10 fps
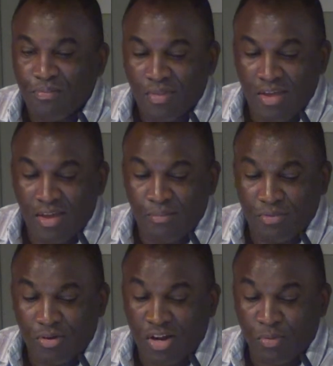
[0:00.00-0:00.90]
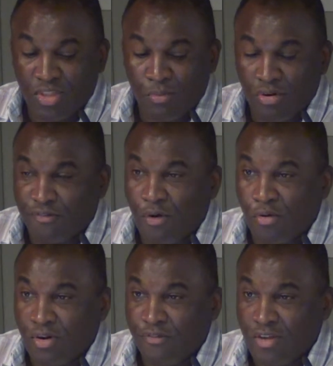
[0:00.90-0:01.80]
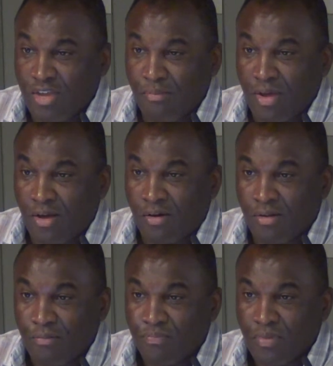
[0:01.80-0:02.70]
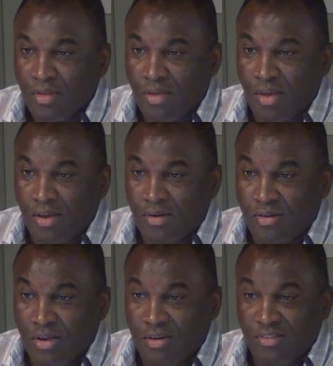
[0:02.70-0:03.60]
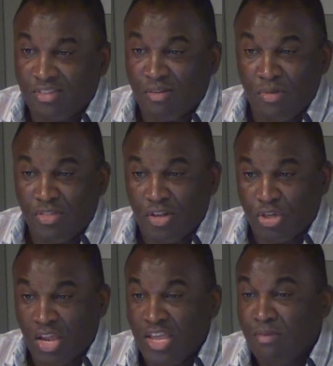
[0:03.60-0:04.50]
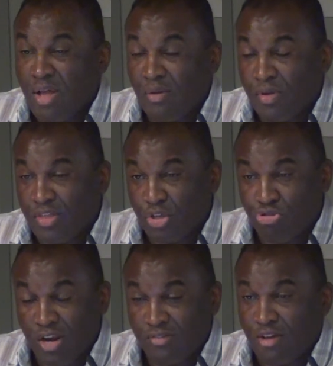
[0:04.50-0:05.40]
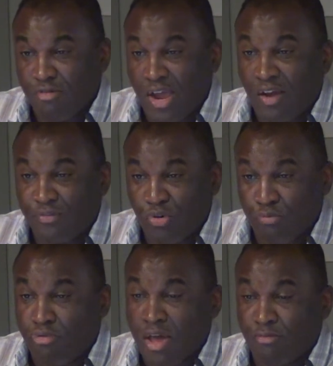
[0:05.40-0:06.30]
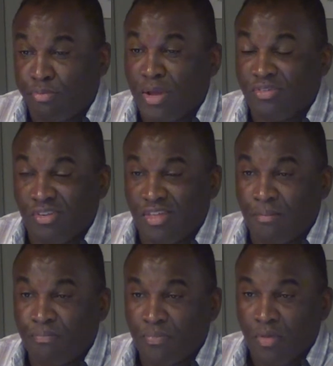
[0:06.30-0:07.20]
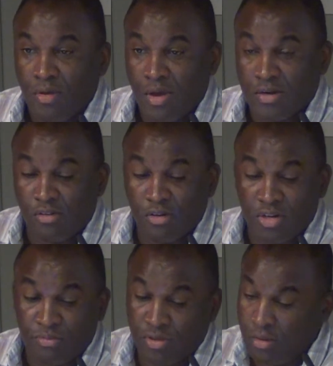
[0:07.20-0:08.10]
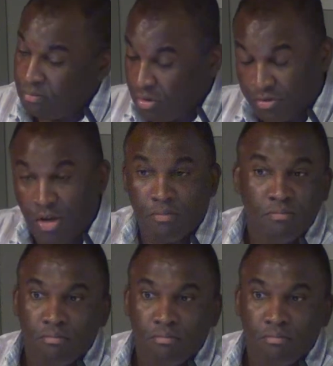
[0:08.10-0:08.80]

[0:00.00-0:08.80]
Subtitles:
And I'm talking with them on the phone and via email, and then they email me their trades every afternoon prior to placing them. I just look at them and say, looks good.